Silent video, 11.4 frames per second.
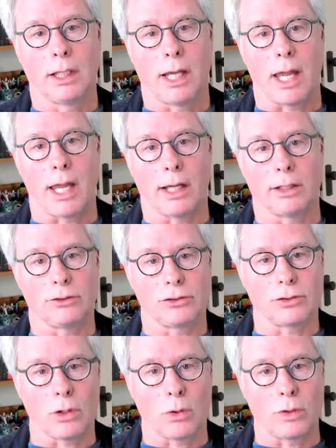And
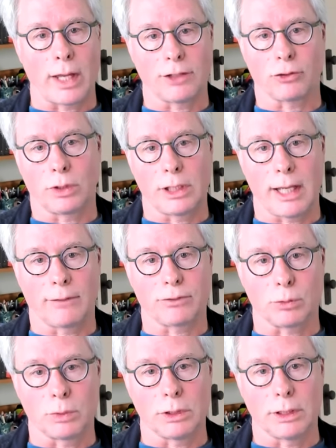so that's where you have to
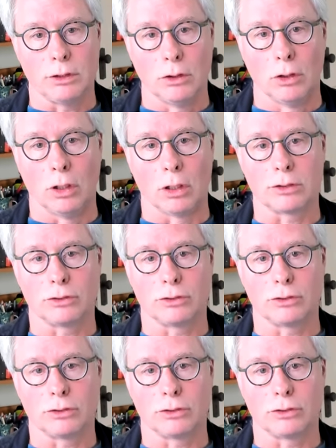really